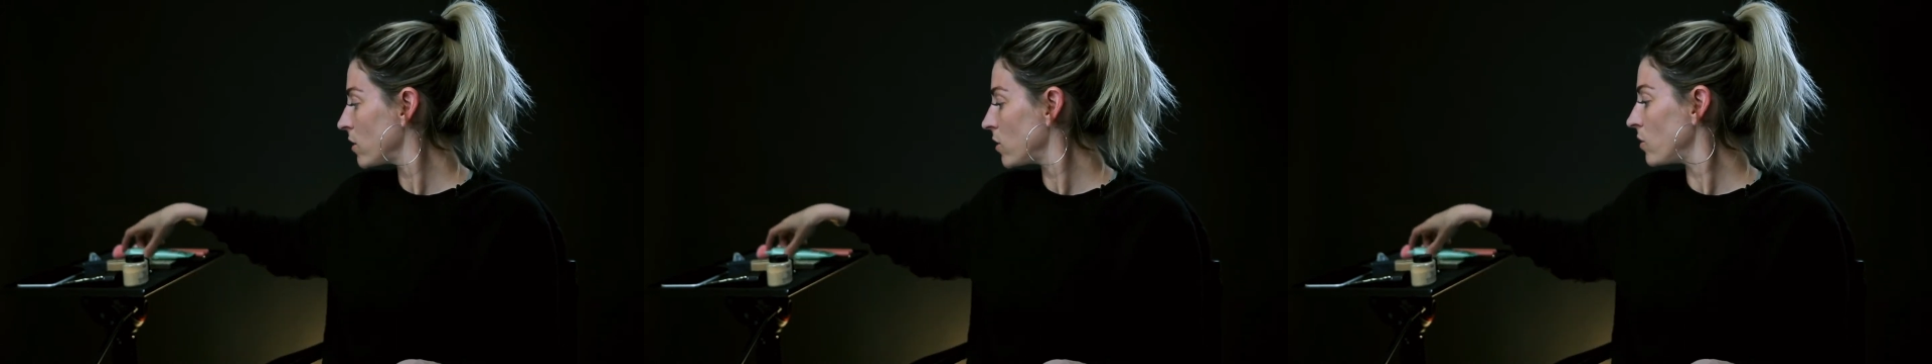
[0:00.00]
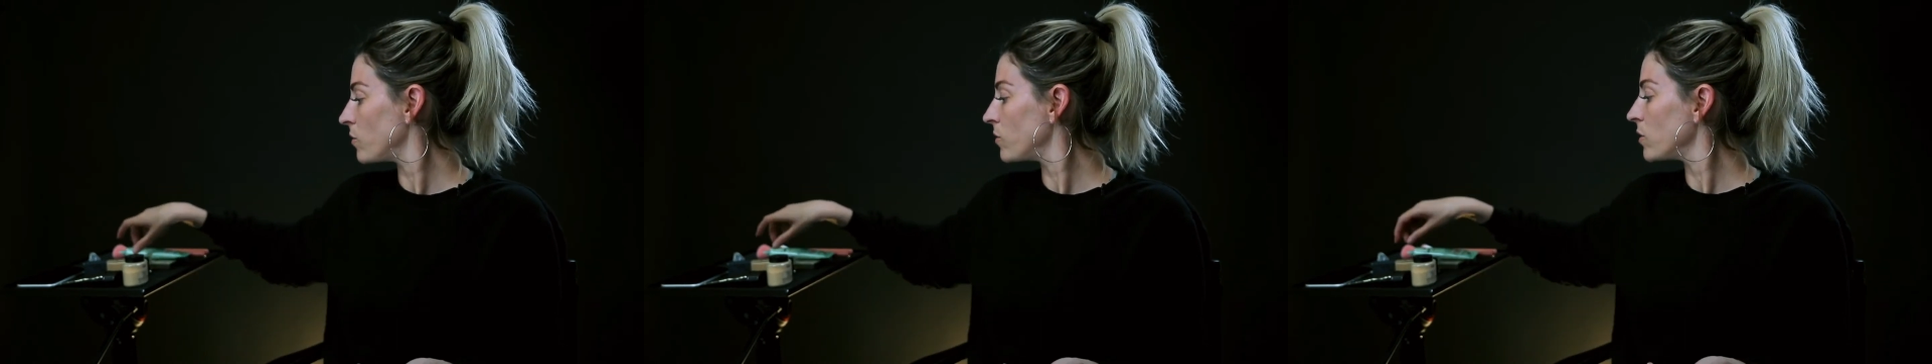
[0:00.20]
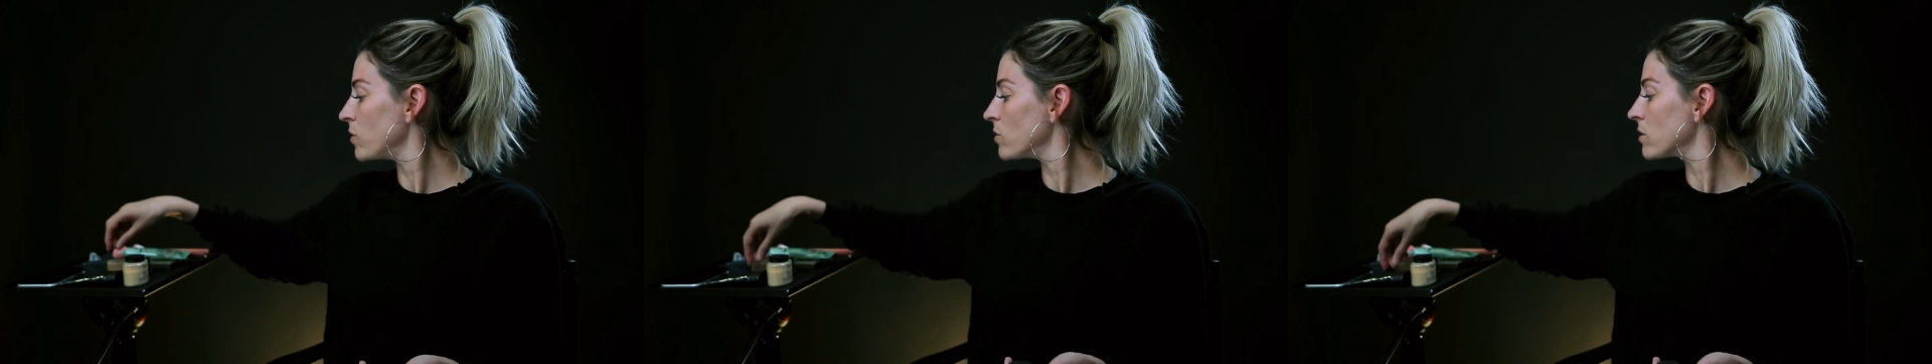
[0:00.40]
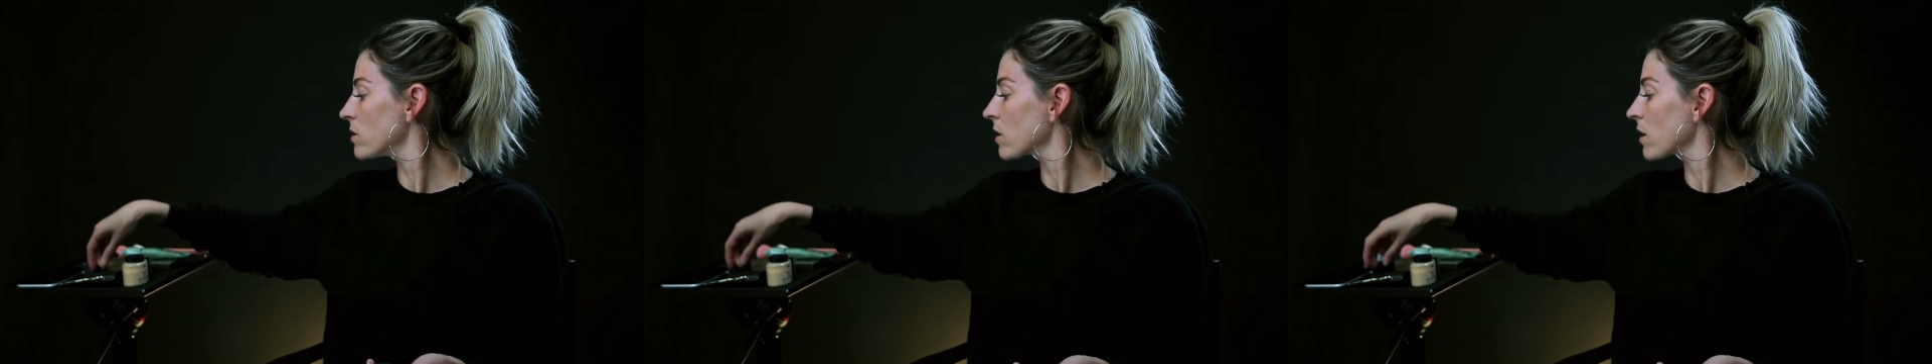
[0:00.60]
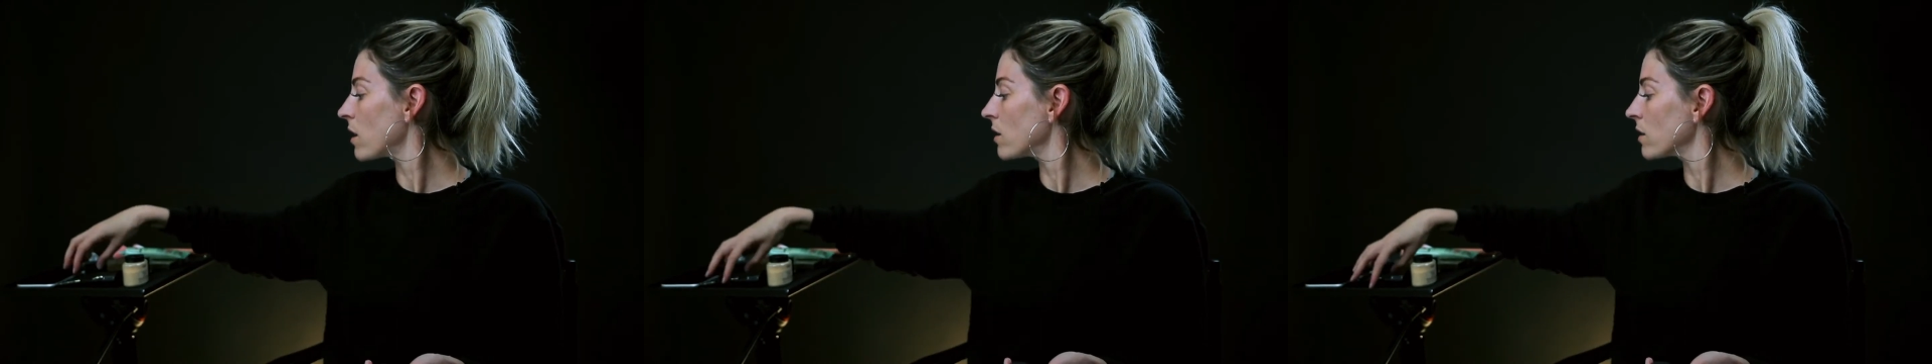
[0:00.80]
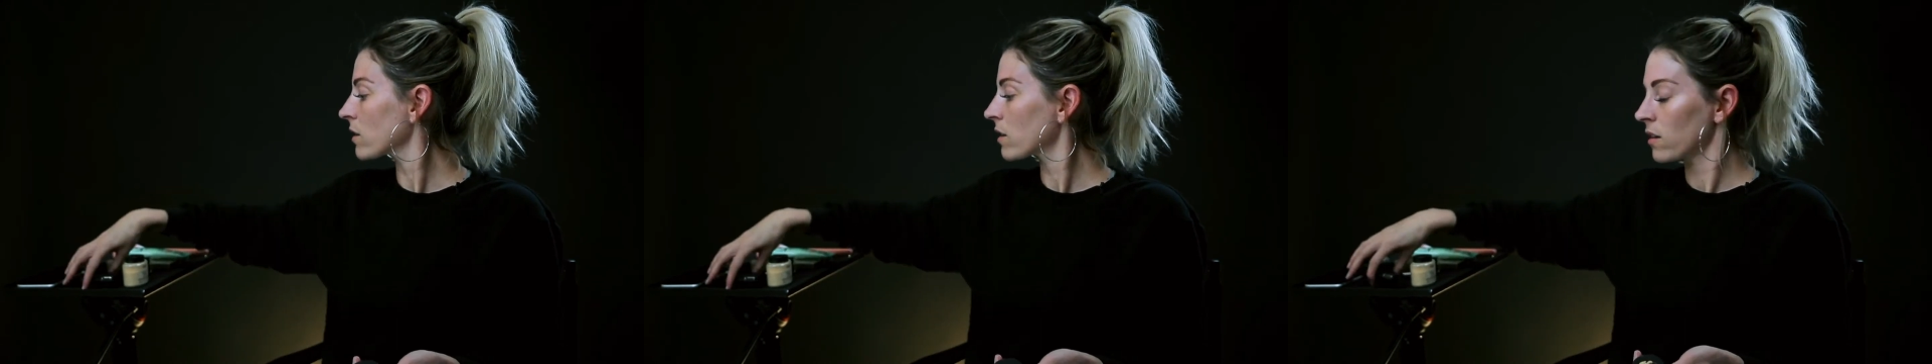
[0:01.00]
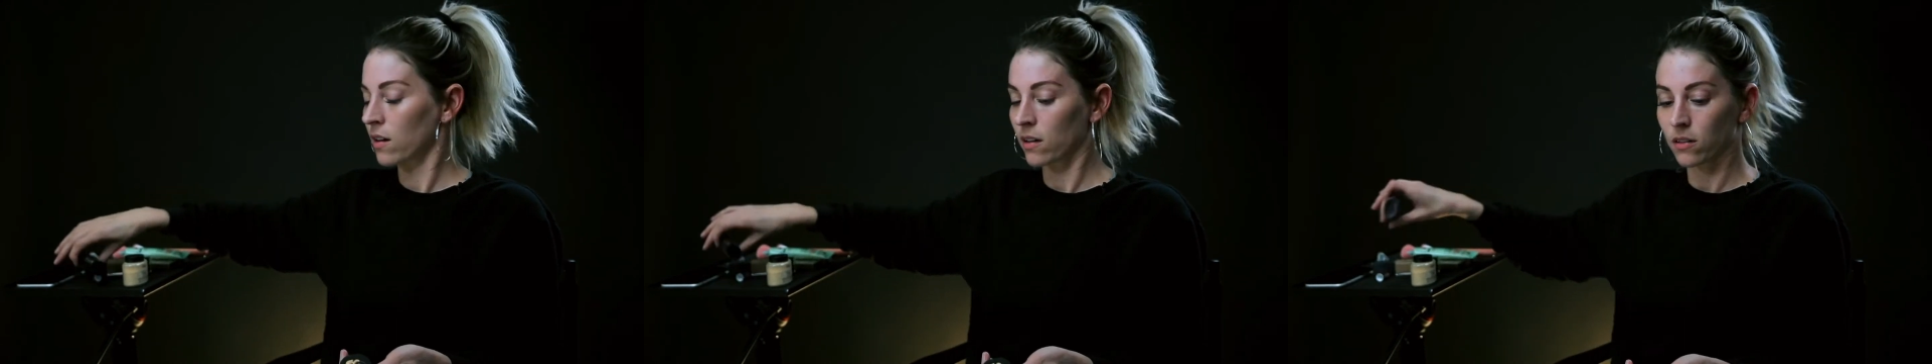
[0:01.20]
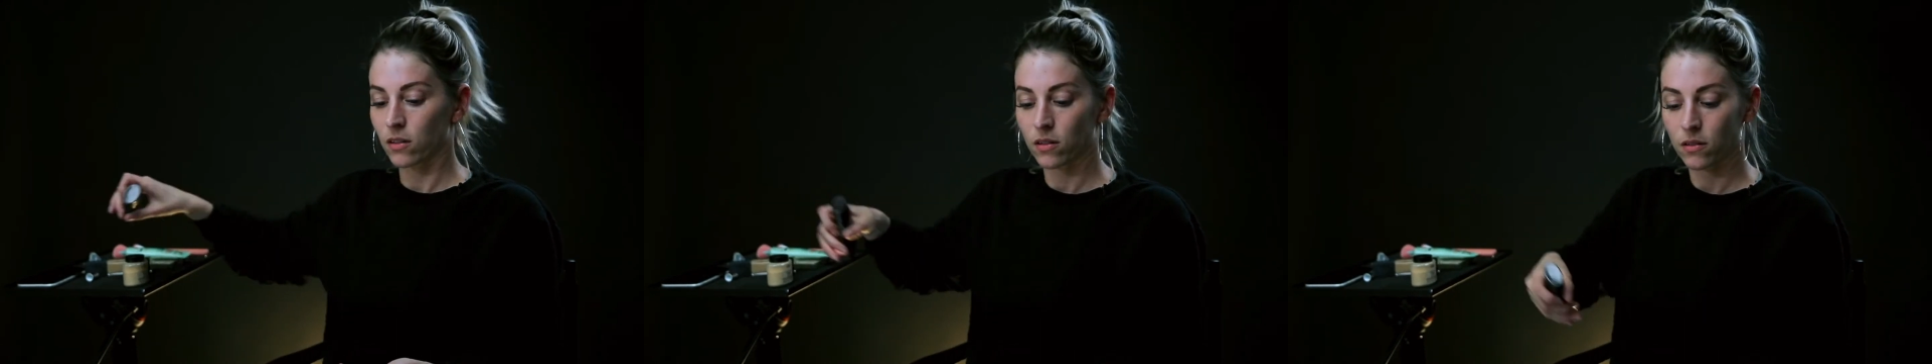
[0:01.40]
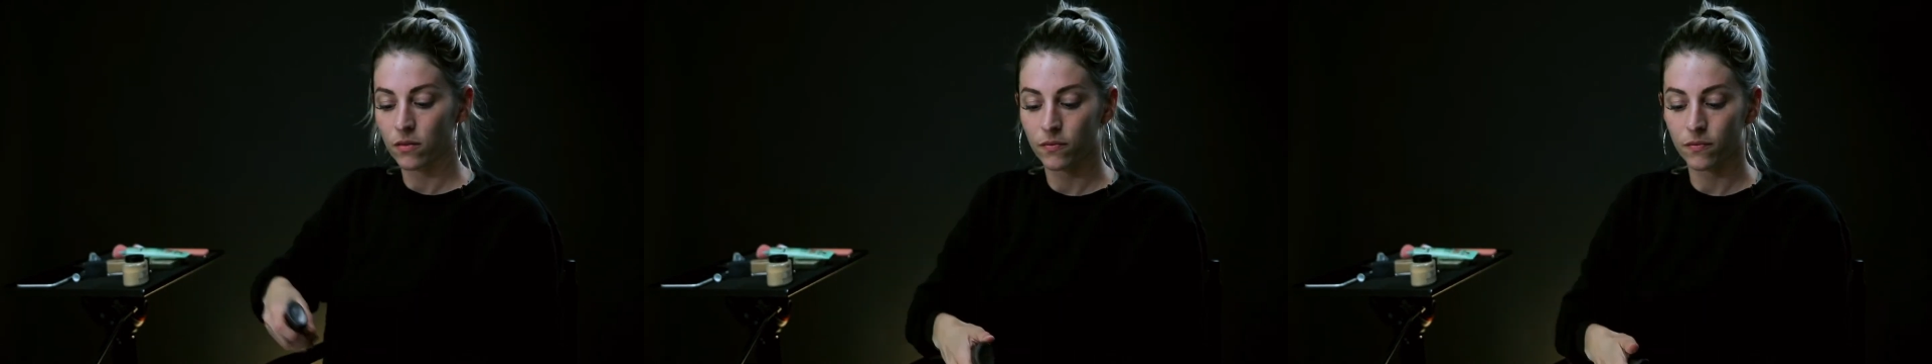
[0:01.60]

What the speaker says: you've used the color corrector.